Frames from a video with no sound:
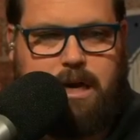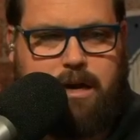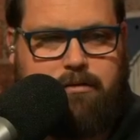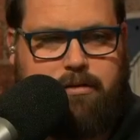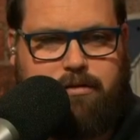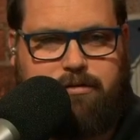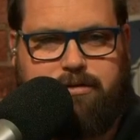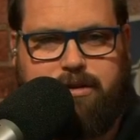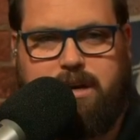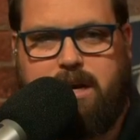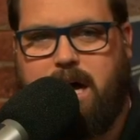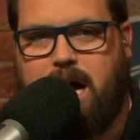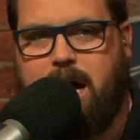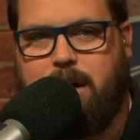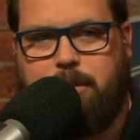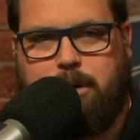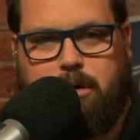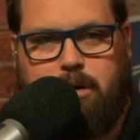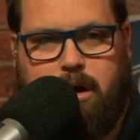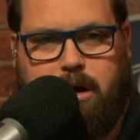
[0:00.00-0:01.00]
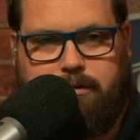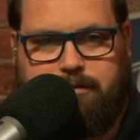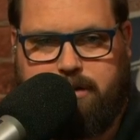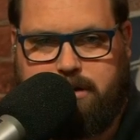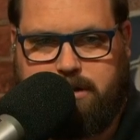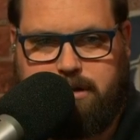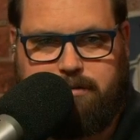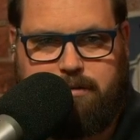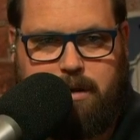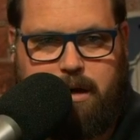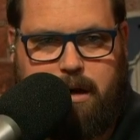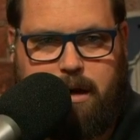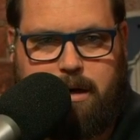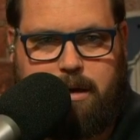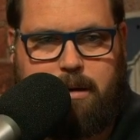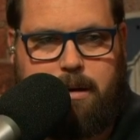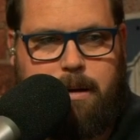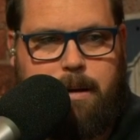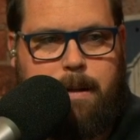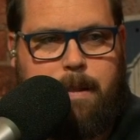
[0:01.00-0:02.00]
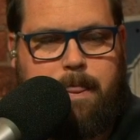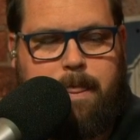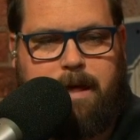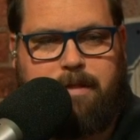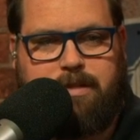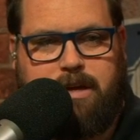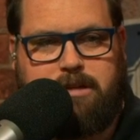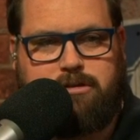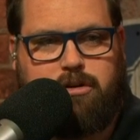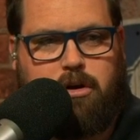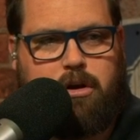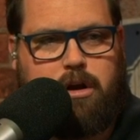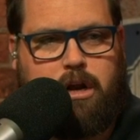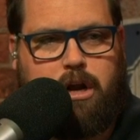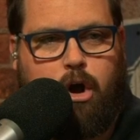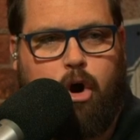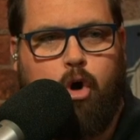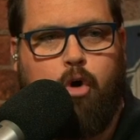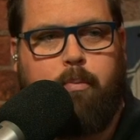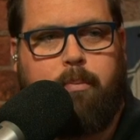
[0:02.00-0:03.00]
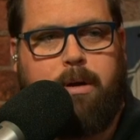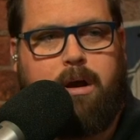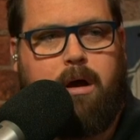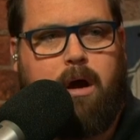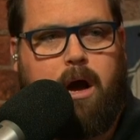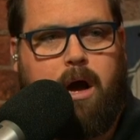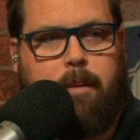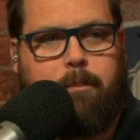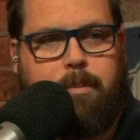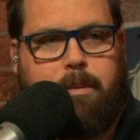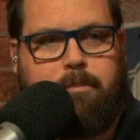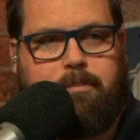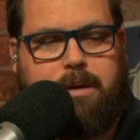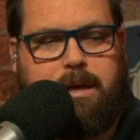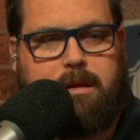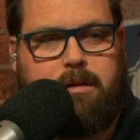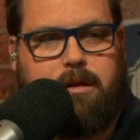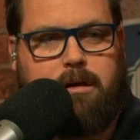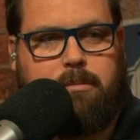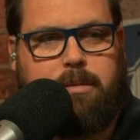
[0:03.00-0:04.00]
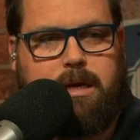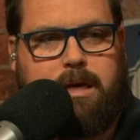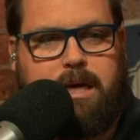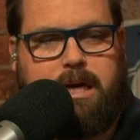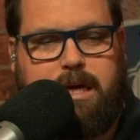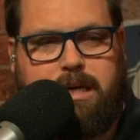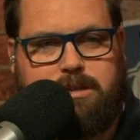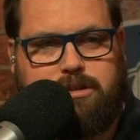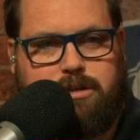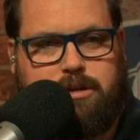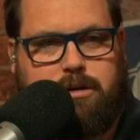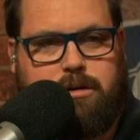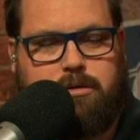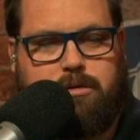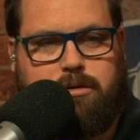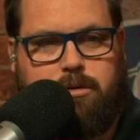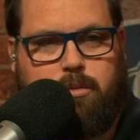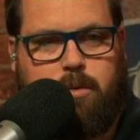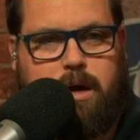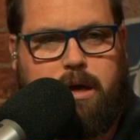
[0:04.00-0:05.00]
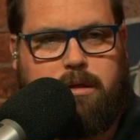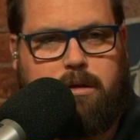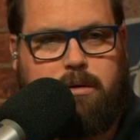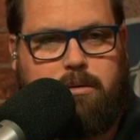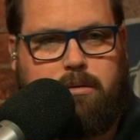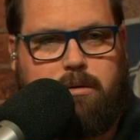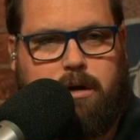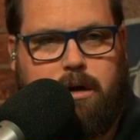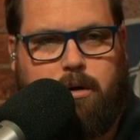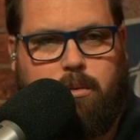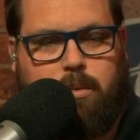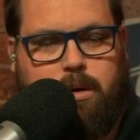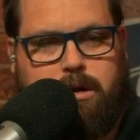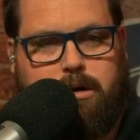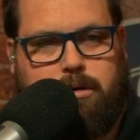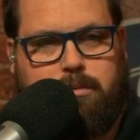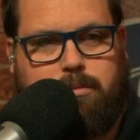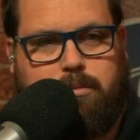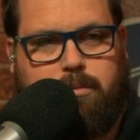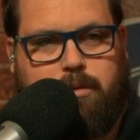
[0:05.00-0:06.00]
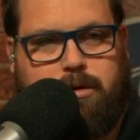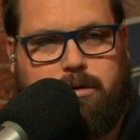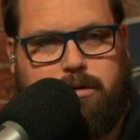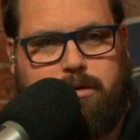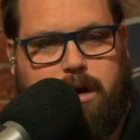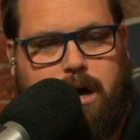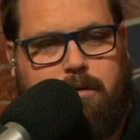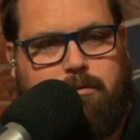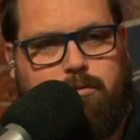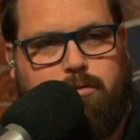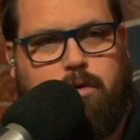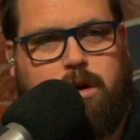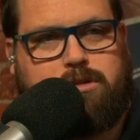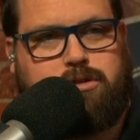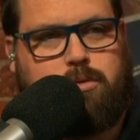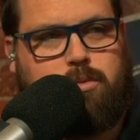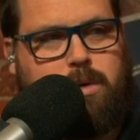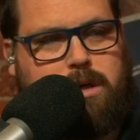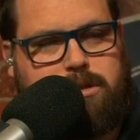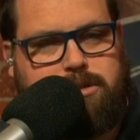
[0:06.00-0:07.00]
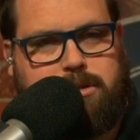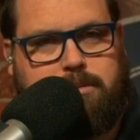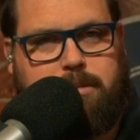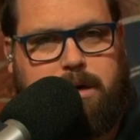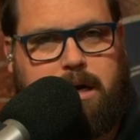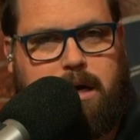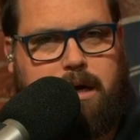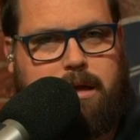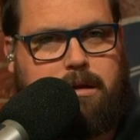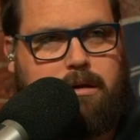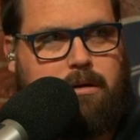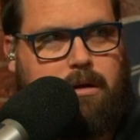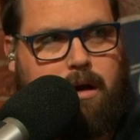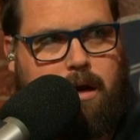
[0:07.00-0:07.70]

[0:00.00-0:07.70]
have a phenomenal offensive line, and things aren't going to open up and be a little bit easier the way that, you know, when you're we've got Russell Wilson behind the